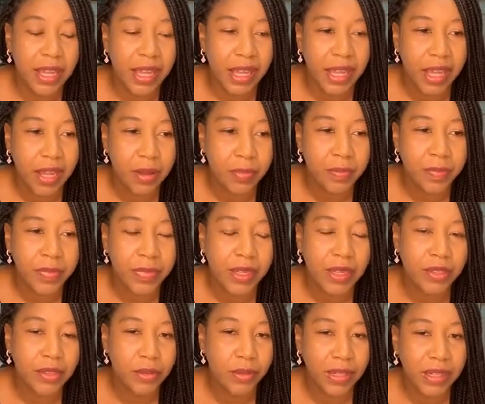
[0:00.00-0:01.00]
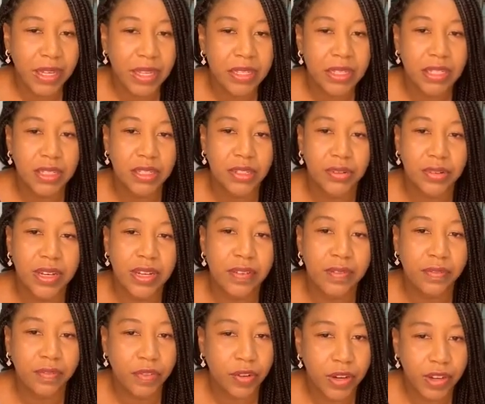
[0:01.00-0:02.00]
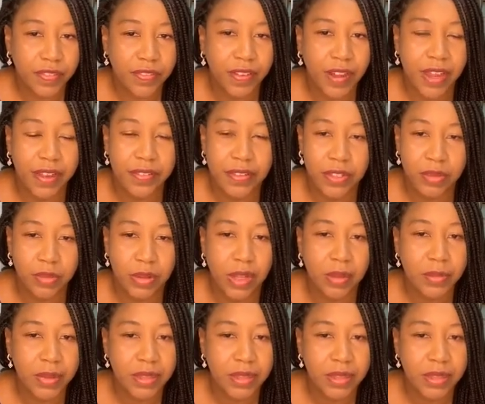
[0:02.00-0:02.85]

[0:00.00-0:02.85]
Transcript: To a lesser degree, 45 as well,